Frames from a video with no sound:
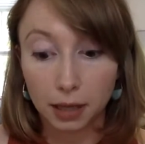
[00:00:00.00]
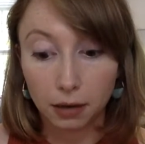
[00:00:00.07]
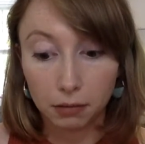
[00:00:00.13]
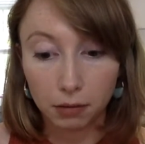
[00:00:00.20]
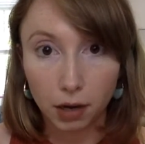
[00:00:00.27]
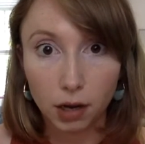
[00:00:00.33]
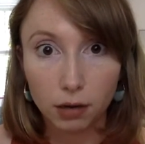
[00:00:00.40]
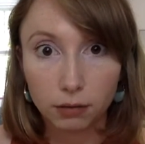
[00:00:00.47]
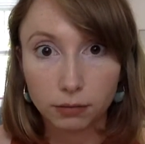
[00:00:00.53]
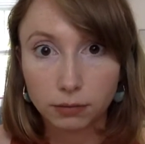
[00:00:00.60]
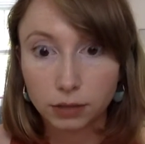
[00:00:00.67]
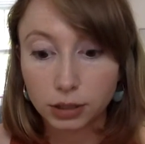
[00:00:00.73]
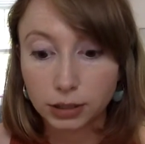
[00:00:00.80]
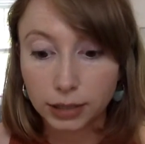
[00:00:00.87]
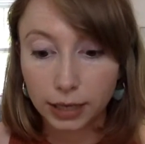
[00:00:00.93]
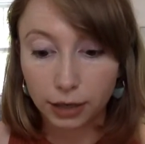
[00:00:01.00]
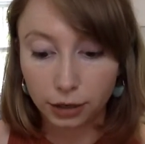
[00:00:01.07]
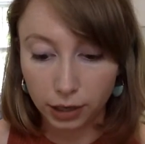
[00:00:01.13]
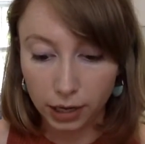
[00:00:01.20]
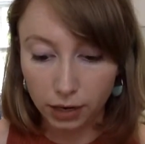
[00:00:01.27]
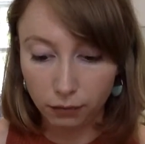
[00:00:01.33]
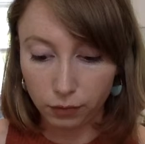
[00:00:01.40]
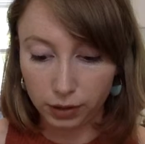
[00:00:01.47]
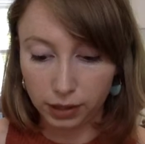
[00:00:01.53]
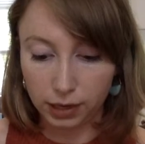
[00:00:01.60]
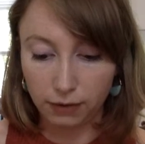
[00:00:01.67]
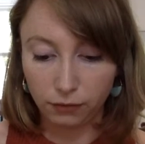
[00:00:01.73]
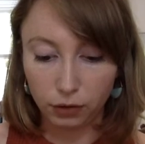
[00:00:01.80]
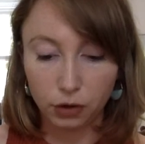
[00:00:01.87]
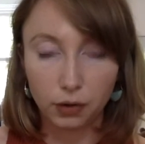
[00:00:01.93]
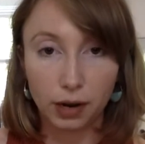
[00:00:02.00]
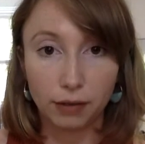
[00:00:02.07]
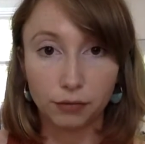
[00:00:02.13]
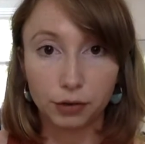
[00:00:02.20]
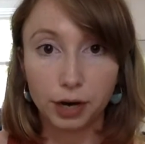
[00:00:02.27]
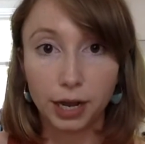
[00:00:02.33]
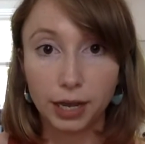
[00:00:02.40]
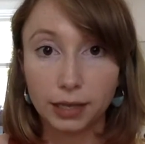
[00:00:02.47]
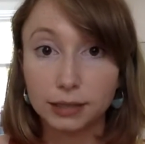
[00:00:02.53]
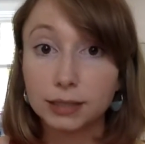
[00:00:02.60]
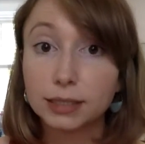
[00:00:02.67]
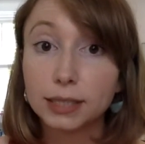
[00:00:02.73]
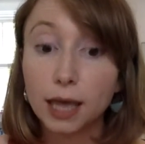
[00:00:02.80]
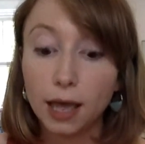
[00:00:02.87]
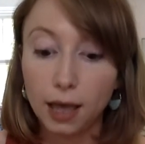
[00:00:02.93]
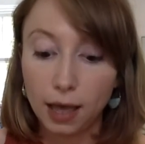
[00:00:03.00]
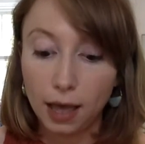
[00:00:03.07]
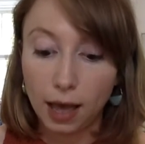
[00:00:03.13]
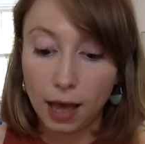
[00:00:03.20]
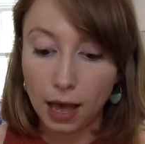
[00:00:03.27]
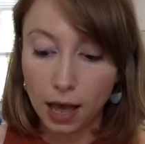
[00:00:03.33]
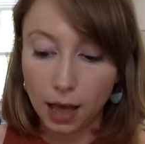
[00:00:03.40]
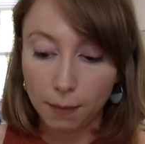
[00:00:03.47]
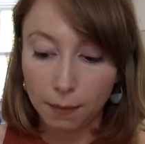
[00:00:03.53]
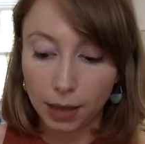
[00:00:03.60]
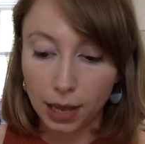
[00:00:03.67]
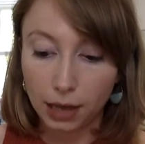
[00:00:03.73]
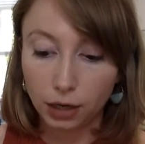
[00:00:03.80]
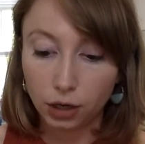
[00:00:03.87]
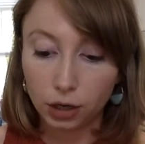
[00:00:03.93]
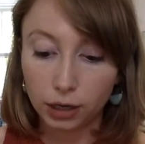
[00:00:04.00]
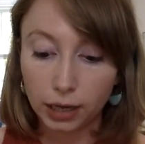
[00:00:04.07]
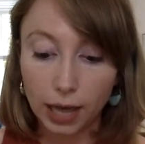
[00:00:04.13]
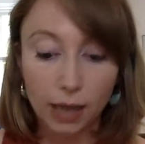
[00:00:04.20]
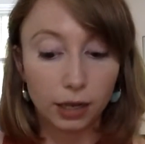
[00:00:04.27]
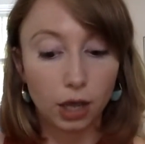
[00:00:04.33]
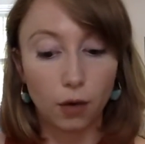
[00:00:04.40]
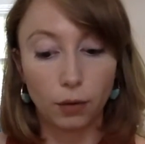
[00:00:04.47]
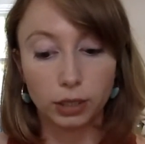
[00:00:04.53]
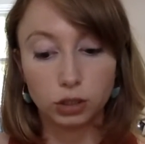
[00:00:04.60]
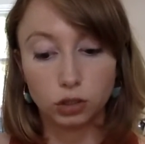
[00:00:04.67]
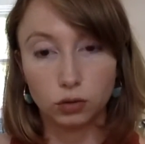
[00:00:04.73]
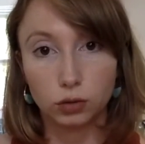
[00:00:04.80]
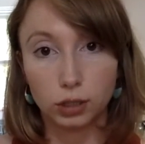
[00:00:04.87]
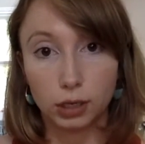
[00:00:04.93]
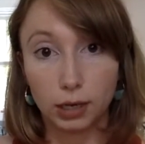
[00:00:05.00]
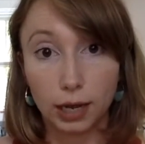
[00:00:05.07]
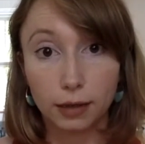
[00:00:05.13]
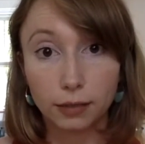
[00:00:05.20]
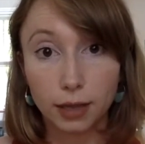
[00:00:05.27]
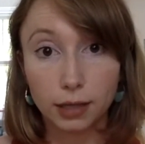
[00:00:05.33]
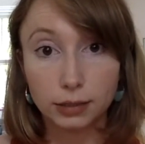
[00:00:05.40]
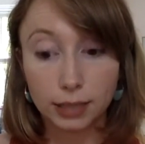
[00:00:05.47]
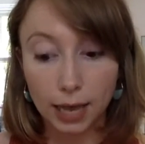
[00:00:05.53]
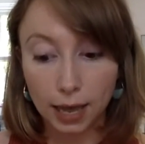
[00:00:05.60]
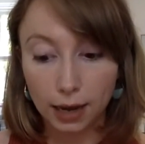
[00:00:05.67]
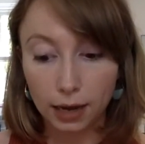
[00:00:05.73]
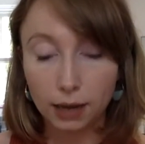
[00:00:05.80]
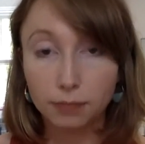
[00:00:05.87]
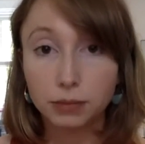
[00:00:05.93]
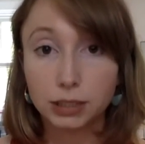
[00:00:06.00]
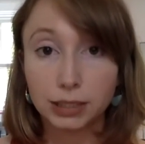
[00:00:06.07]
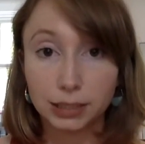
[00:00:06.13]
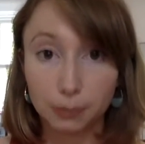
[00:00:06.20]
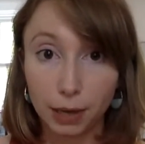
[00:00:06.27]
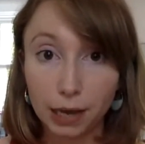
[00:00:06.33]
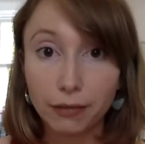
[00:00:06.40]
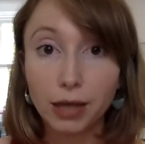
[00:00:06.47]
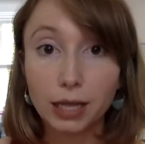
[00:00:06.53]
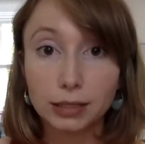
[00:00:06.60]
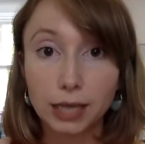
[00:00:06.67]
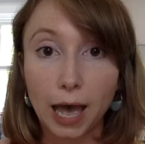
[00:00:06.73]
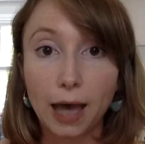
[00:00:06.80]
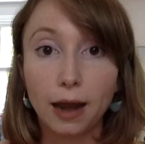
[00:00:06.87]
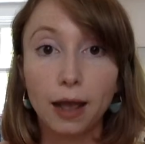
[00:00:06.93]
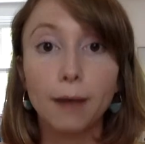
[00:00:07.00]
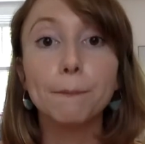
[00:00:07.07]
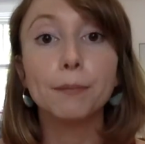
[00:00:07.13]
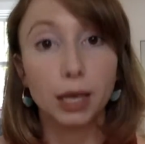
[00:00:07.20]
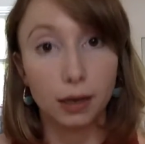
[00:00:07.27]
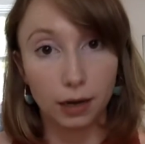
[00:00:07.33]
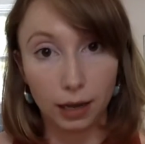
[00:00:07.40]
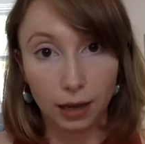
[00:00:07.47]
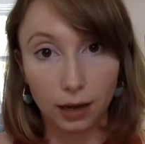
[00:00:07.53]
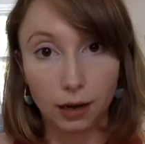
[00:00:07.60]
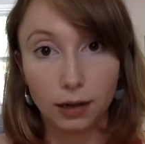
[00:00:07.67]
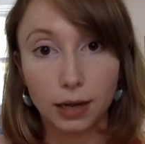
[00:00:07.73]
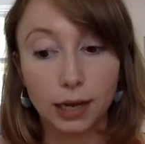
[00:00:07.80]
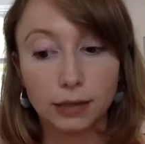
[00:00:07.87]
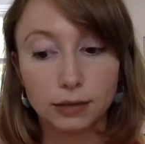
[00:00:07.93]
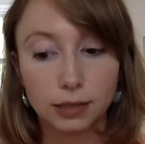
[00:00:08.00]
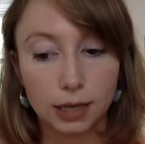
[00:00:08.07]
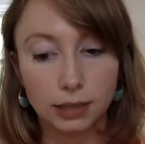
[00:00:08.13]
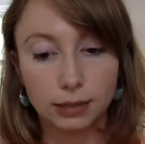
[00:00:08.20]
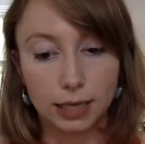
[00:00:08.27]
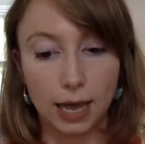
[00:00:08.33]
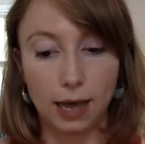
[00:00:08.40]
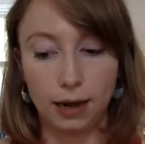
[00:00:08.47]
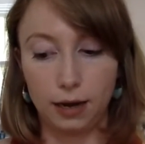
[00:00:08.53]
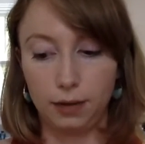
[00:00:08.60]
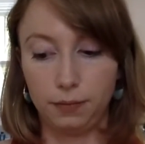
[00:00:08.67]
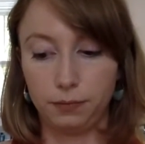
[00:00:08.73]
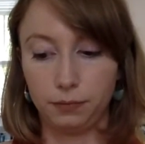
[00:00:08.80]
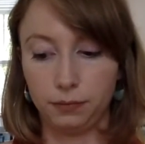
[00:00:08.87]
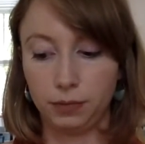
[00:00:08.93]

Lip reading: I don't know. Just get creative with it if you don't have crayons. And you're, again, going to collect that data, display that data, and analyze that data.